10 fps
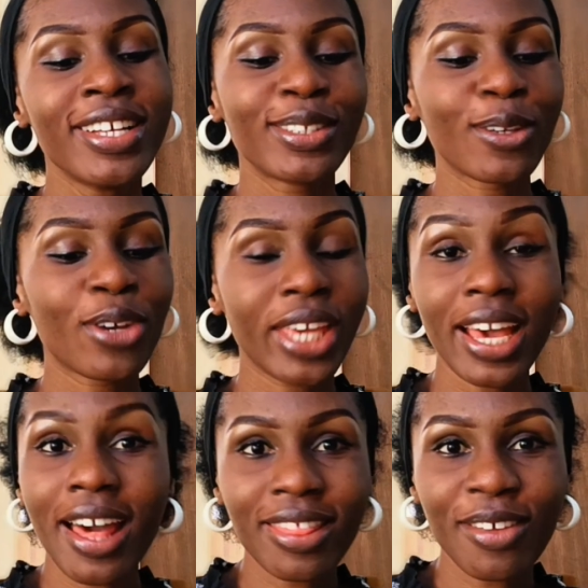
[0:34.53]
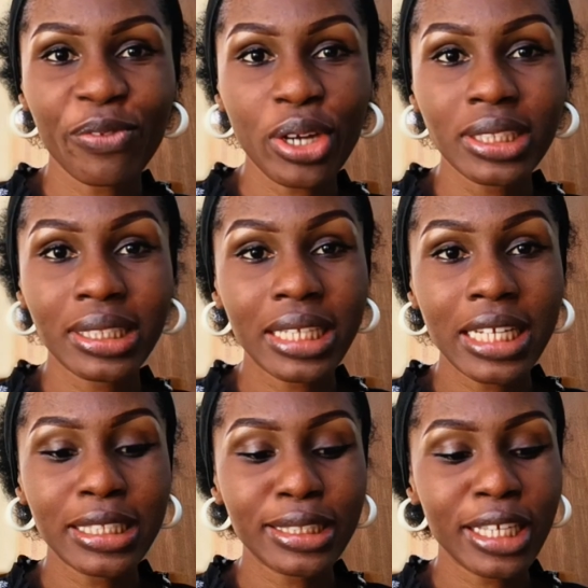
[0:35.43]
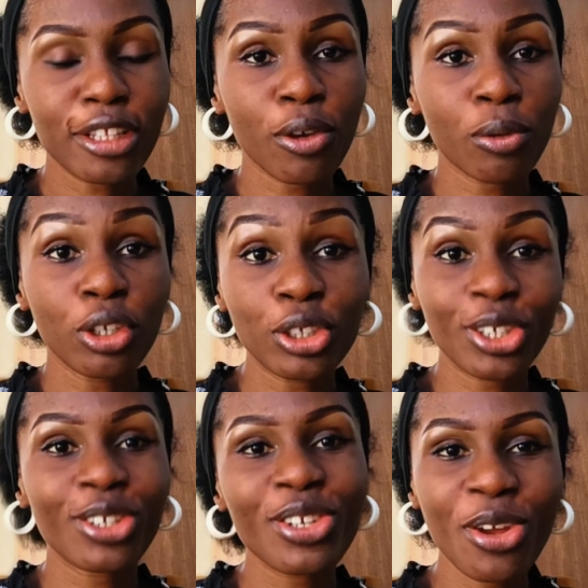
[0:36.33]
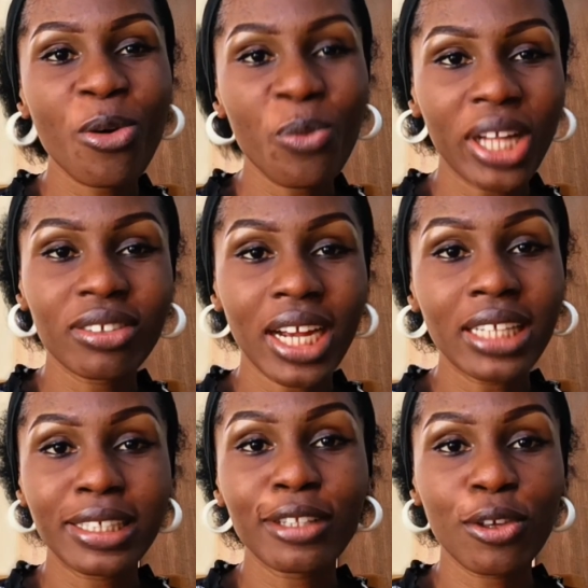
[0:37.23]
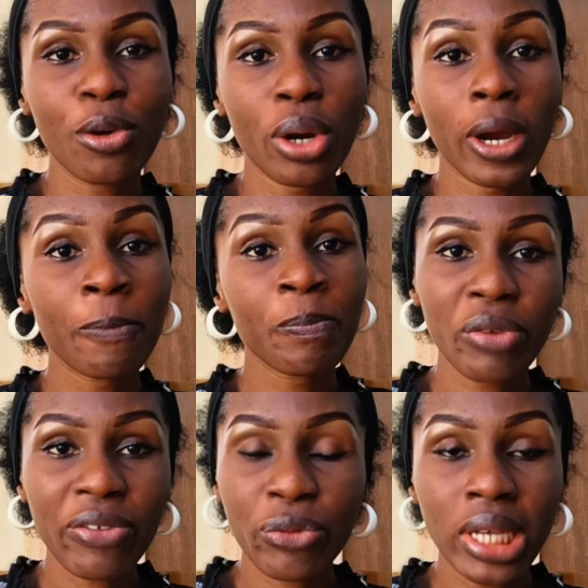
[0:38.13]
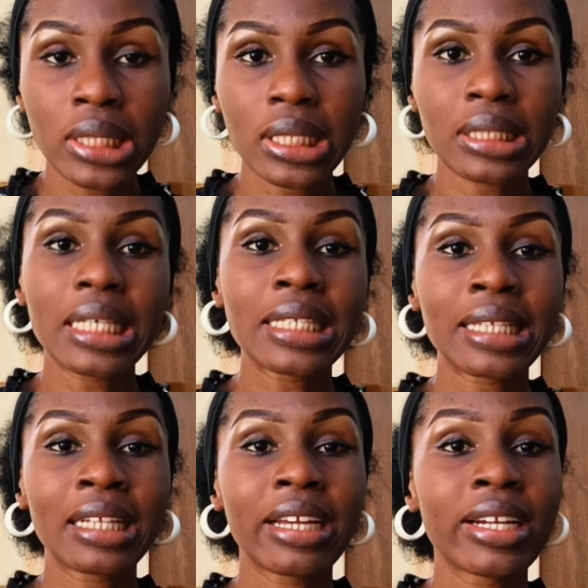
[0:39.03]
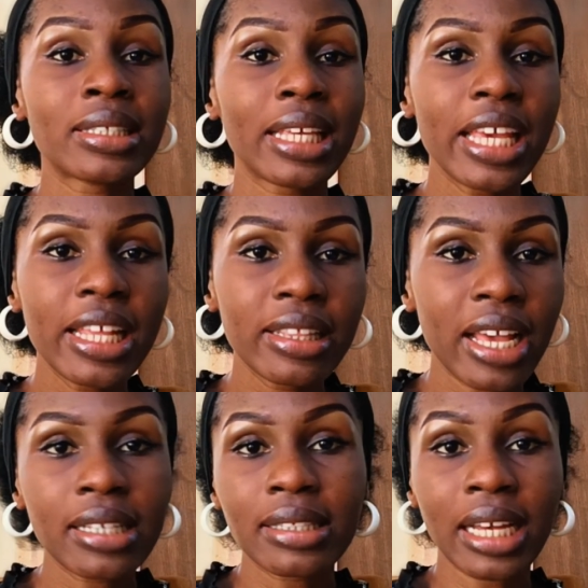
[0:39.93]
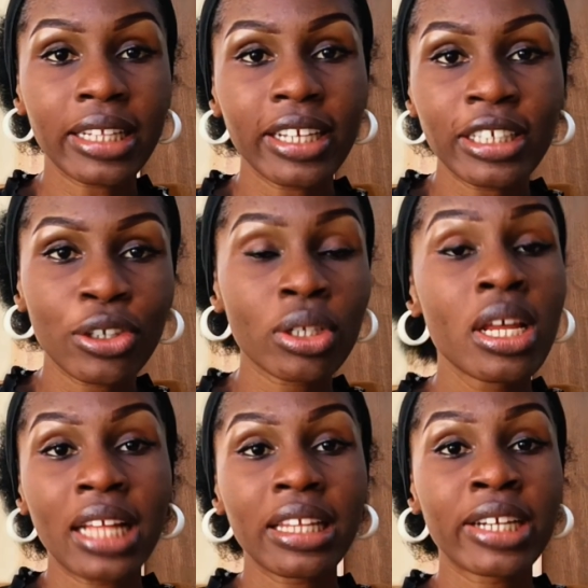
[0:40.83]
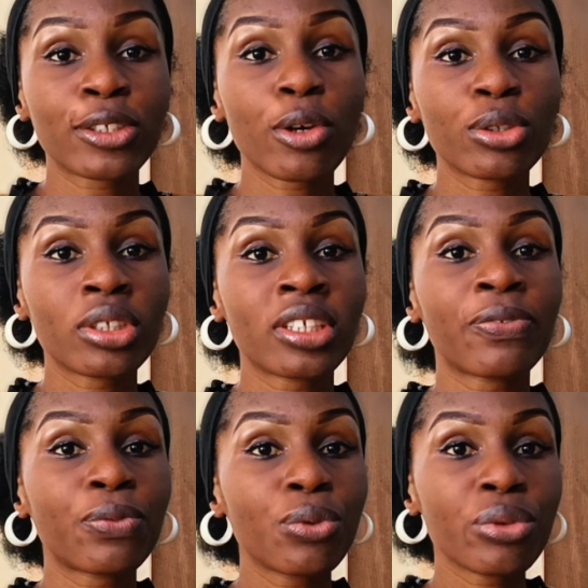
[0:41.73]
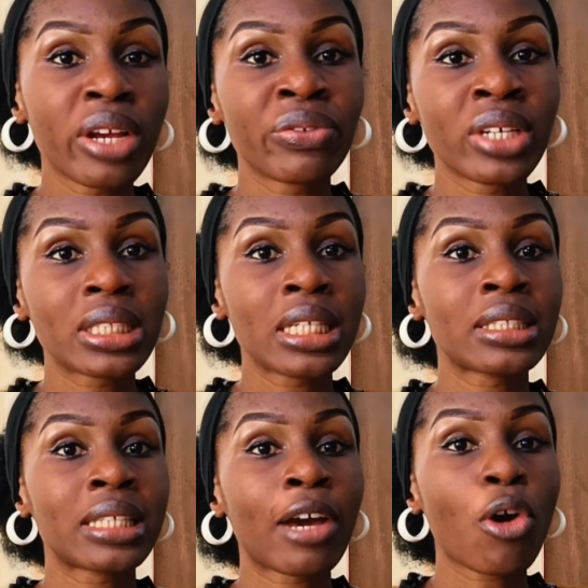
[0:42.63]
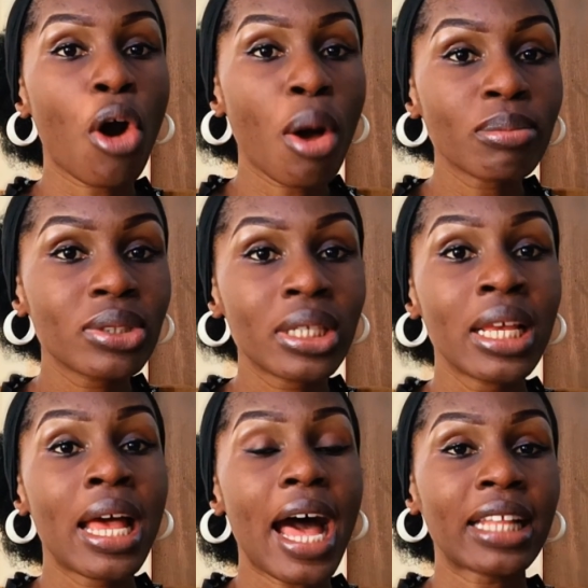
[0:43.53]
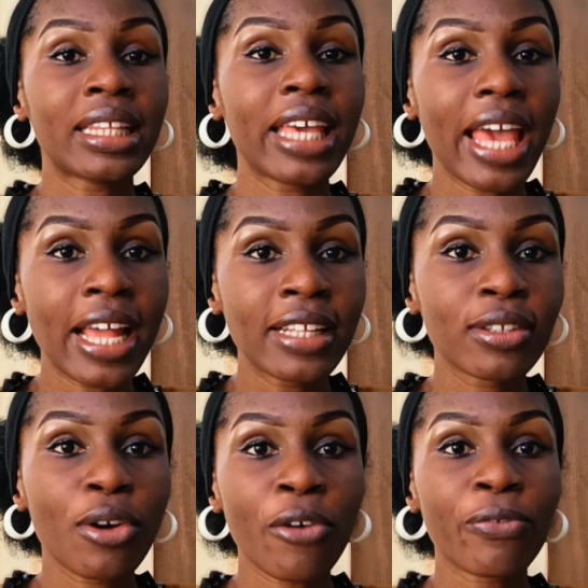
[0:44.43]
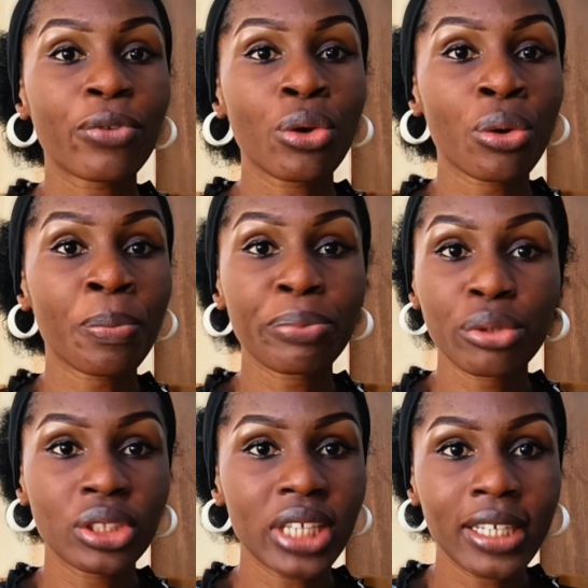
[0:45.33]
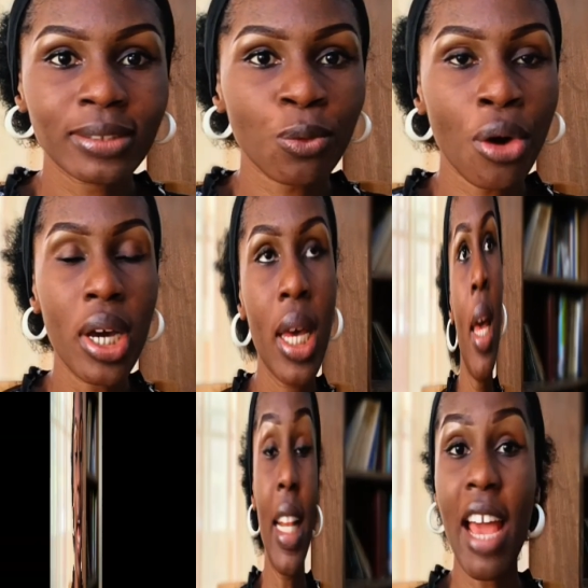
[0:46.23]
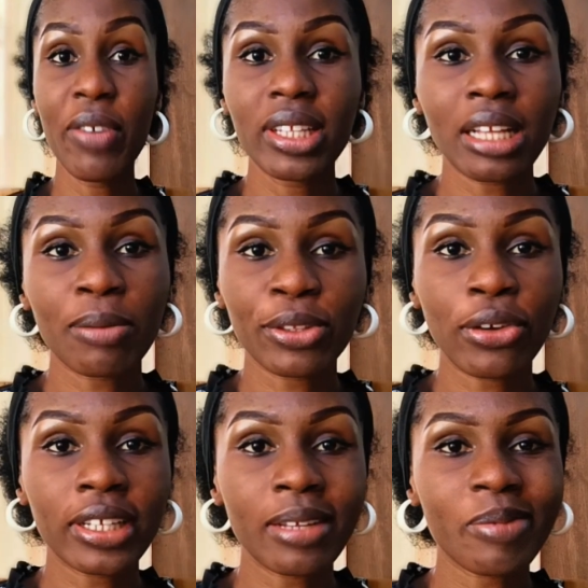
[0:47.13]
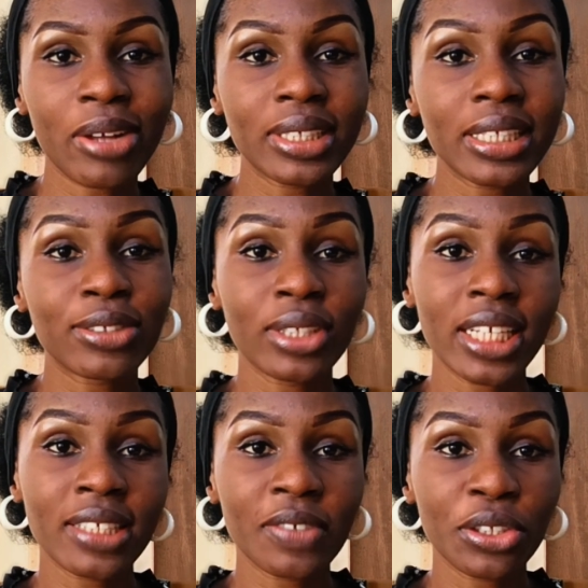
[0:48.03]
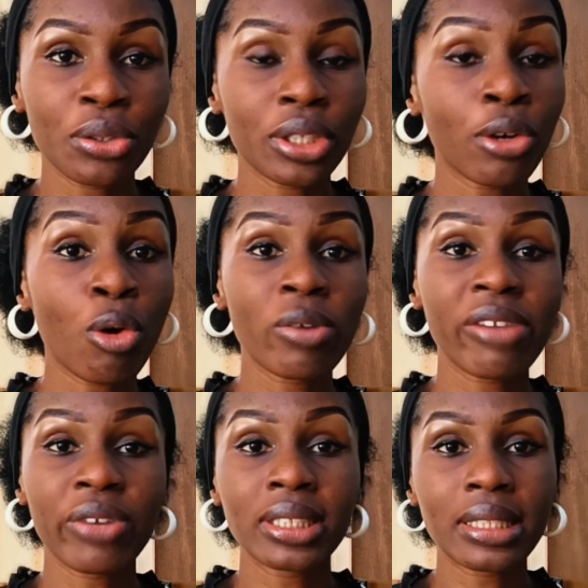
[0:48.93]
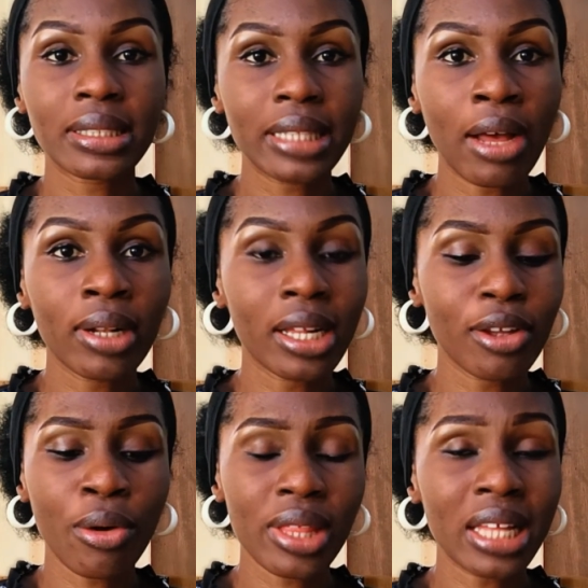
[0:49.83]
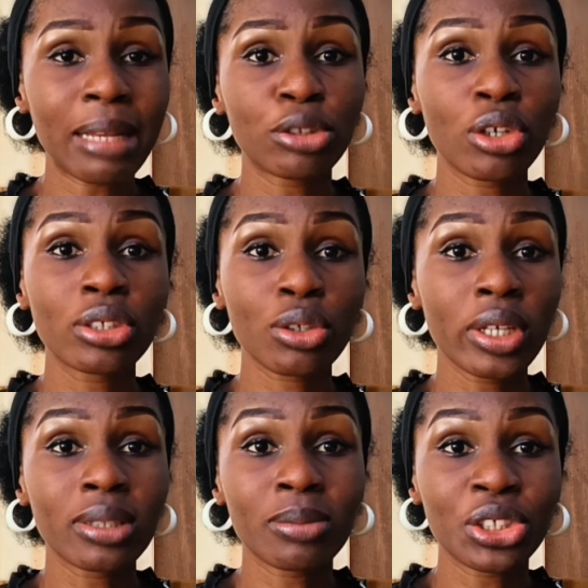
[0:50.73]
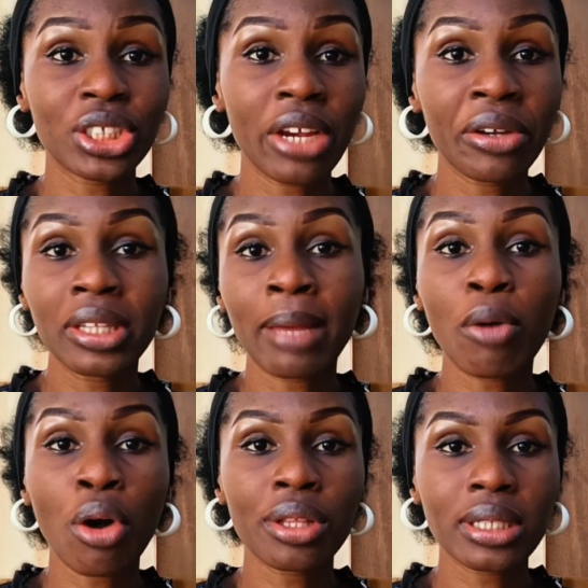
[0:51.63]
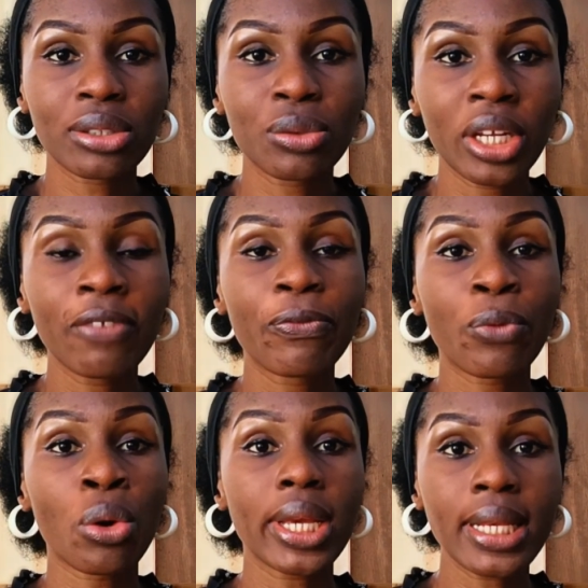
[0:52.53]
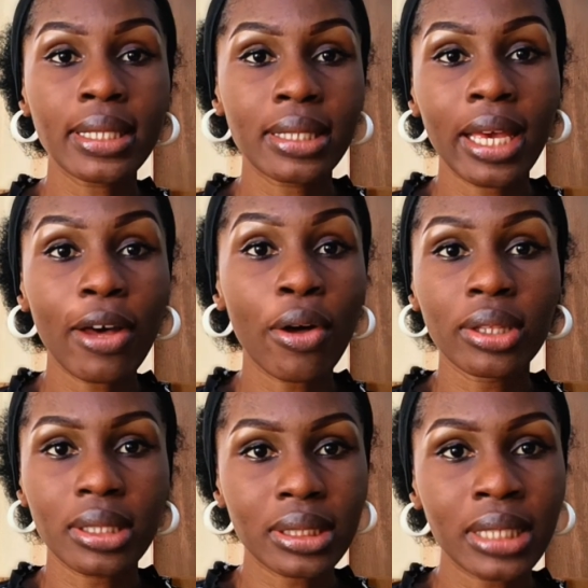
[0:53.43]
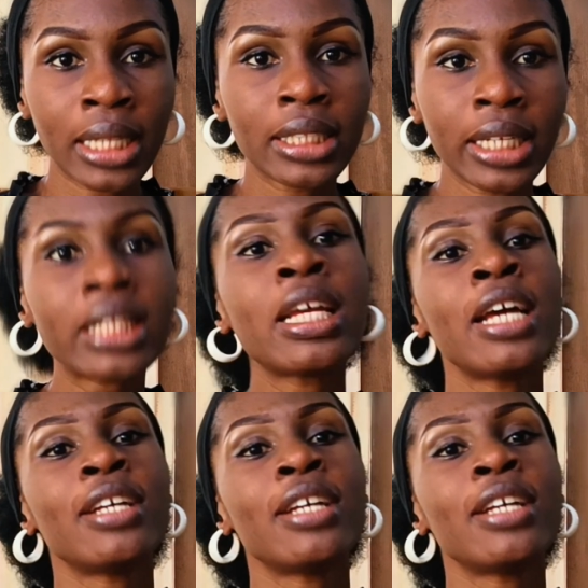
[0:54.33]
So the first things you should know when writing your references is that there is the in-text citation, and there is also the full reference list that comes at the end of your project work. And everything I'll be talking about in today's video, the whole referencing style and all that, I'm just going to be sharing them on the screen for easier understanding.